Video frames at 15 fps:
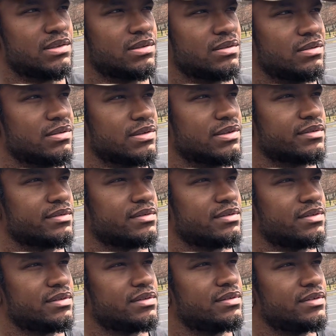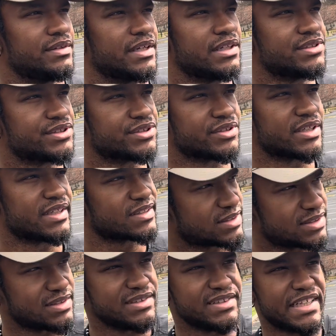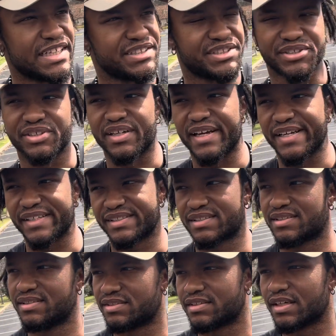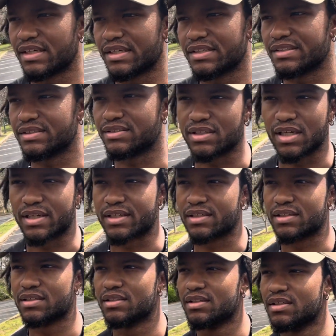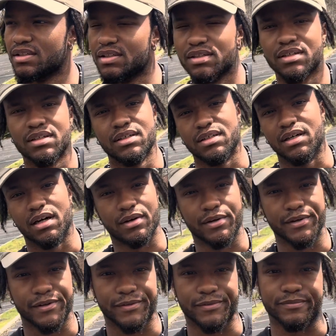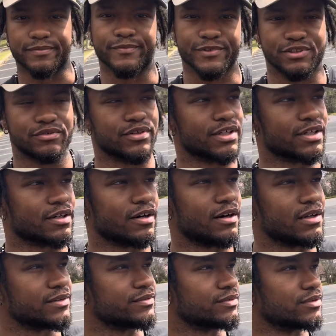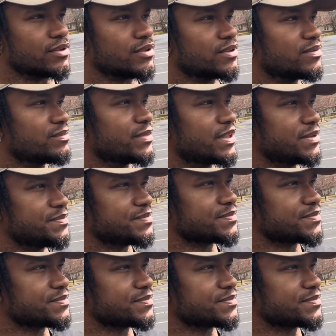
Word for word: or nature-esque nature -esque stage. Like, I don't know what you want to call it for, but,